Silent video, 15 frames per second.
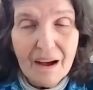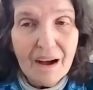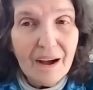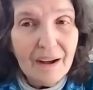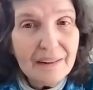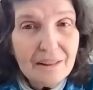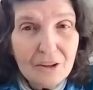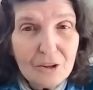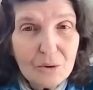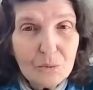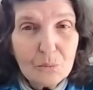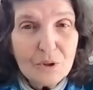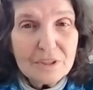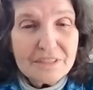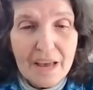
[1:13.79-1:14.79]
I look at
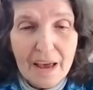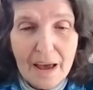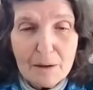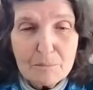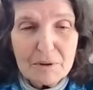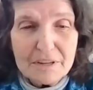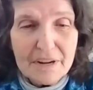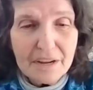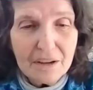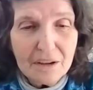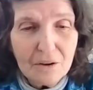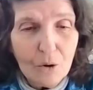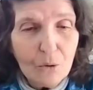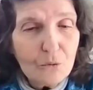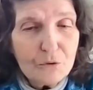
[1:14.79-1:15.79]
what's happening
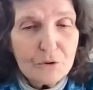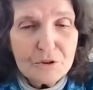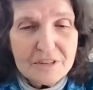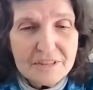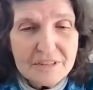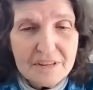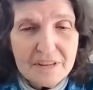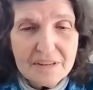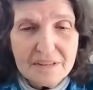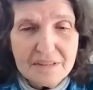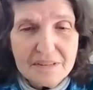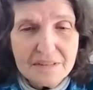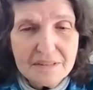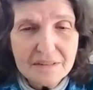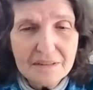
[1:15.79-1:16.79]

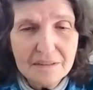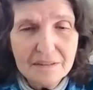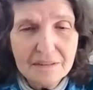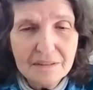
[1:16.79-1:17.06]
overseas